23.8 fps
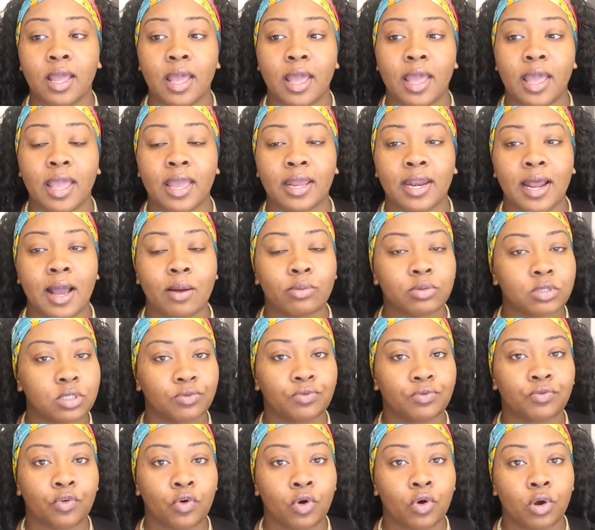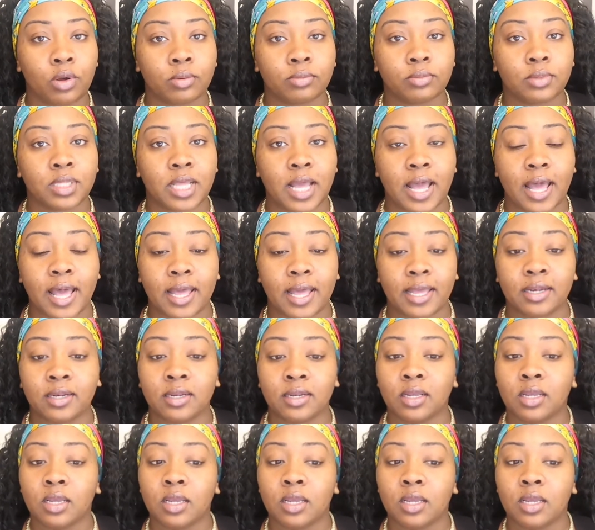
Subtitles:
and I was informed that